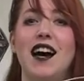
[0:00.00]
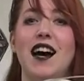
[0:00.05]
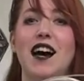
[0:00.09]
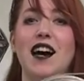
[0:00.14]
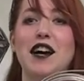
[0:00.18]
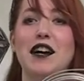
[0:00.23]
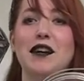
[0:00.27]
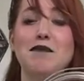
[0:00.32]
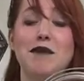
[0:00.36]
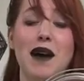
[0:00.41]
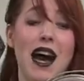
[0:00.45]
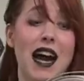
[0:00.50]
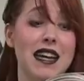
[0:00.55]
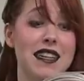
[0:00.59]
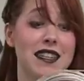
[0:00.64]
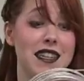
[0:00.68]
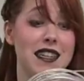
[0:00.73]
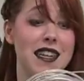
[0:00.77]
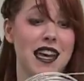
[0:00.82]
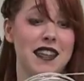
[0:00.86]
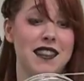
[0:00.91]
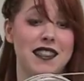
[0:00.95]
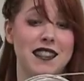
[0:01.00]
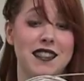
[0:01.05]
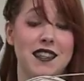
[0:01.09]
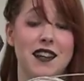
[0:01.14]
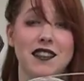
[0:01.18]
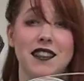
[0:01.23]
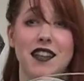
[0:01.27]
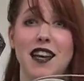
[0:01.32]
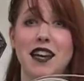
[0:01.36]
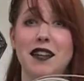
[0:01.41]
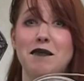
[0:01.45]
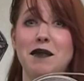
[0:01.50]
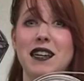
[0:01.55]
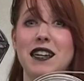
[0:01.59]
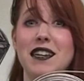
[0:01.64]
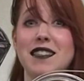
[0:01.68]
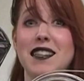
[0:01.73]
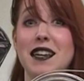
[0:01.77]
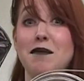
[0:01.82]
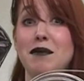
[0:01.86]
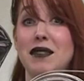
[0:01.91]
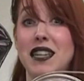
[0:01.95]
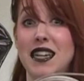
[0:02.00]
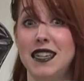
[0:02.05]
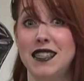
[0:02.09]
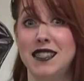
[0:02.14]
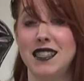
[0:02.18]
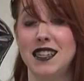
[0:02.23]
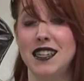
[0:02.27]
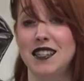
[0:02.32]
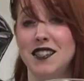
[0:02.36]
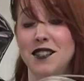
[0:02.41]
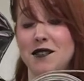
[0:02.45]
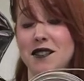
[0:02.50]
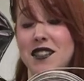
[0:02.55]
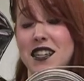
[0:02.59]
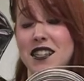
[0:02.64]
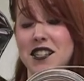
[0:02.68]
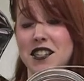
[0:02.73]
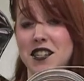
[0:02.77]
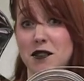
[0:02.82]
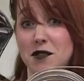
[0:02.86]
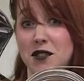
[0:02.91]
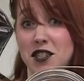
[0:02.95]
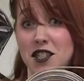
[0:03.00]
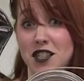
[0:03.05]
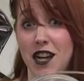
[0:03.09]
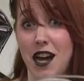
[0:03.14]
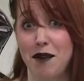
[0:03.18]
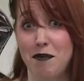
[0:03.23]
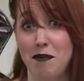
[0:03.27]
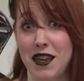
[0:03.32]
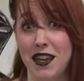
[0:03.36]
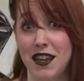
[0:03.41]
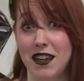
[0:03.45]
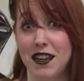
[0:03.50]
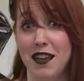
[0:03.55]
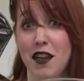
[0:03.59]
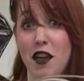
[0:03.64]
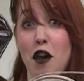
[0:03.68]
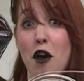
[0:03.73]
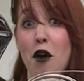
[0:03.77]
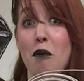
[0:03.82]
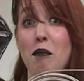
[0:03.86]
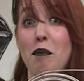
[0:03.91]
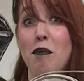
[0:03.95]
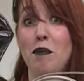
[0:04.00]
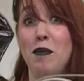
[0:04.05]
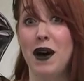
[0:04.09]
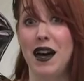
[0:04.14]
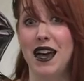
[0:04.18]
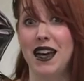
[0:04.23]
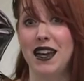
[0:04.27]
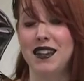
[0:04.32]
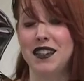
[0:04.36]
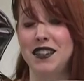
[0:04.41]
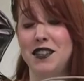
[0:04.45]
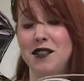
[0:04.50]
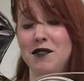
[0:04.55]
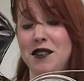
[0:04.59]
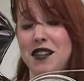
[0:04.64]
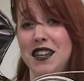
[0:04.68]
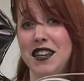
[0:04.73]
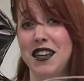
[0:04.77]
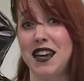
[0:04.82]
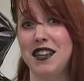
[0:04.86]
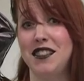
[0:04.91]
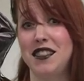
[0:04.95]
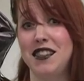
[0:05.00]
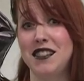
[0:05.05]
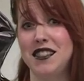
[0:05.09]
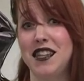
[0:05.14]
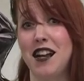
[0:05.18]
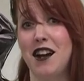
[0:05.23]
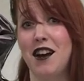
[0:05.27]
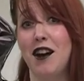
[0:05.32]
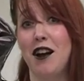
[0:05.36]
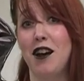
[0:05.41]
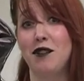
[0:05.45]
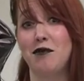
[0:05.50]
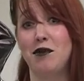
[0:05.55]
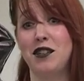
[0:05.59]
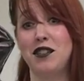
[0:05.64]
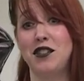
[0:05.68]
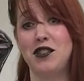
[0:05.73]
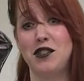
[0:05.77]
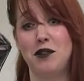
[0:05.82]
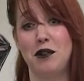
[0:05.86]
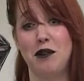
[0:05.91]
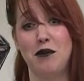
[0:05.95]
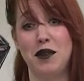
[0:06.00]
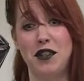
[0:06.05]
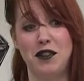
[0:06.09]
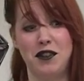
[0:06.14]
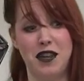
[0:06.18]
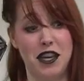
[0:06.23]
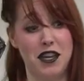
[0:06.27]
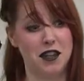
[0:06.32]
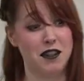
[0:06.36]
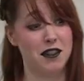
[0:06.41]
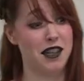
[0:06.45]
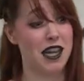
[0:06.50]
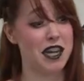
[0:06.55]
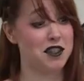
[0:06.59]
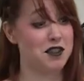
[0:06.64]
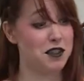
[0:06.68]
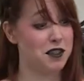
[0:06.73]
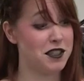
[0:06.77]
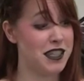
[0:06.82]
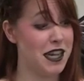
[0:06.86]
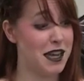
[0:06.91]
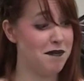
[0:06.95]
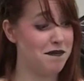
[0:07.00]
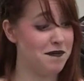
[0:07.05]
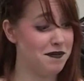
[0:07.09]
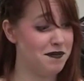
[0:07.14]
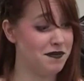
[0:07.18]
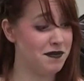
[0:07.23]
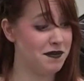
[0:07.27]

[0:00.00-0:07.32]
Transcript: Um, I did get this online because I'm lazy and don't like to go shopping, but you can get this at a hardware store when you get your electrical tape.